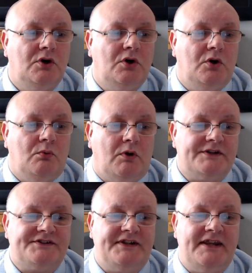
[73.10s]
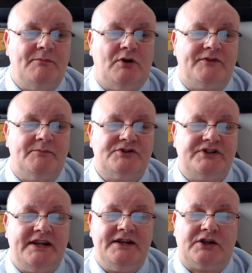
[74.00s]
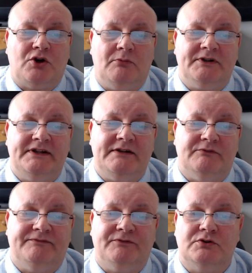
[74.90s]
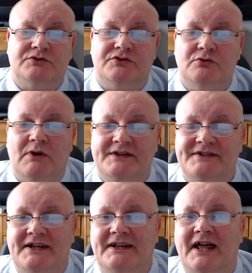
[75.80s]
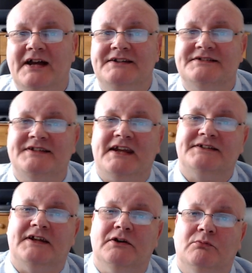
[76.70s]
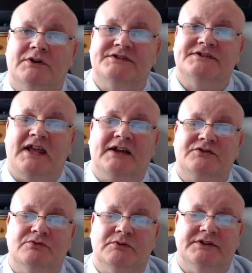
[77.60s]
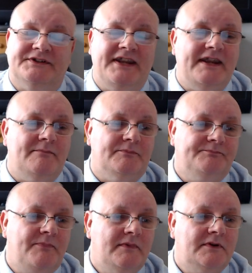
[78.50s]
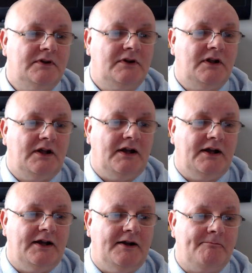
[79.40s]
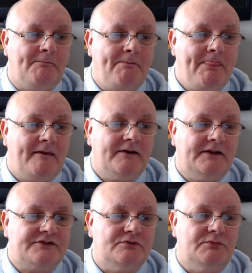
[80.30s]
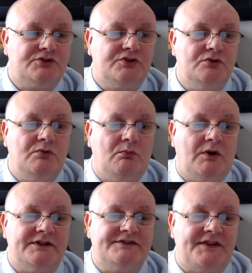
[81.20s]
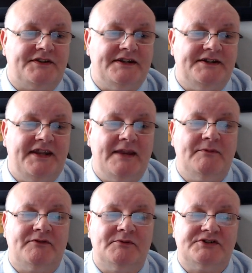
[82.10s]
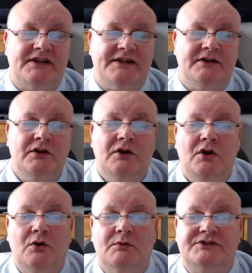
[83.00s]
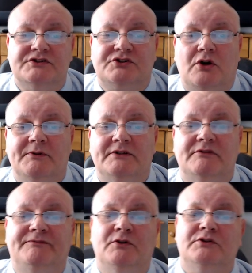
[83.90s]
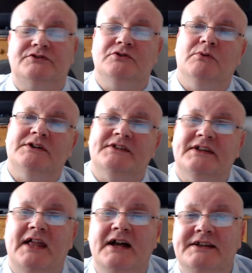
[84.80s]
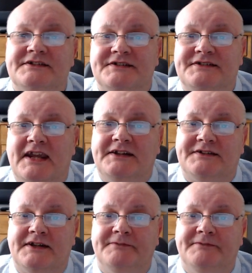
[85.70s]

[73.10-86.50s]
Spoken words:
What is the name of the machine commonly referred to as a lie detector? What is its actual name? That's number 2. What is the name of the machine which is commonly referred to as a lie detector?